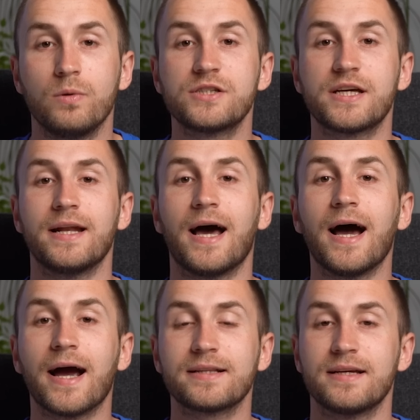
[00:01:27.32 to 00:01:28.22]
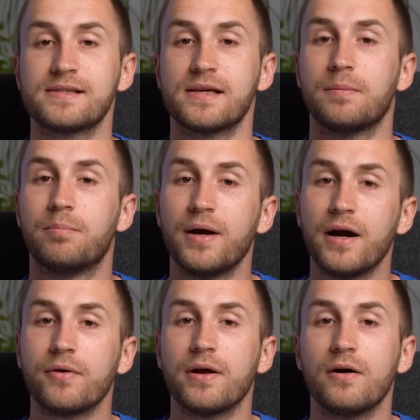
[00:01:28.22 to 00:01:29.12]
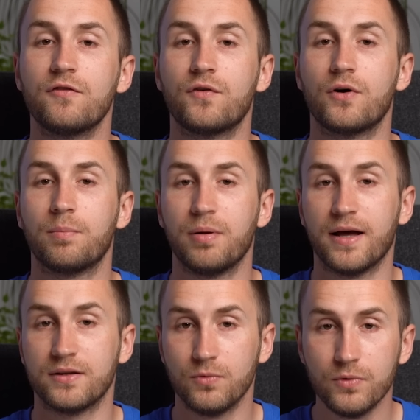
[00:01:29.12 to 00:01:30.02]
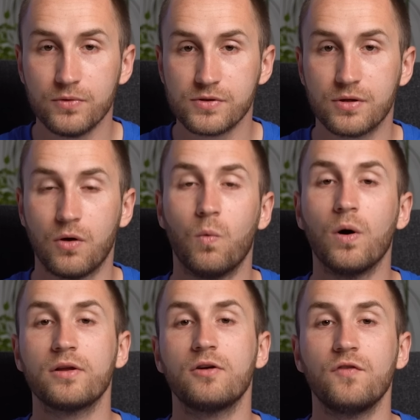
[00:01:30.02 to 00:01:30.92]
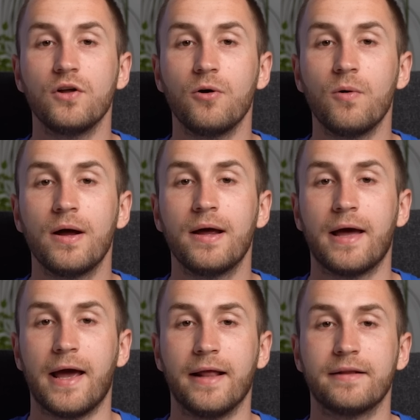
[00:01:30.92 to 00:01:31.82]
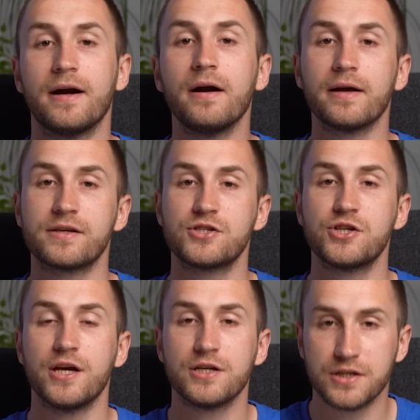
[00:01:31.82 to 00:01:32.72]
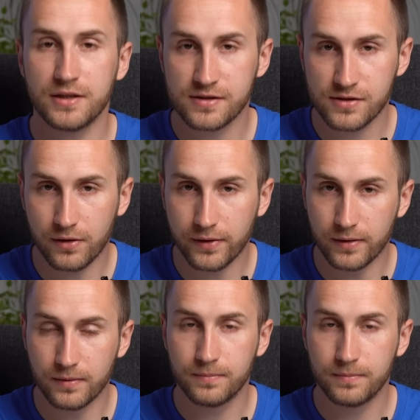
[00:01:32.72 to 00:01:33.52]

which can act as a barrier for plant roots, water flow, and air exchange in the soil.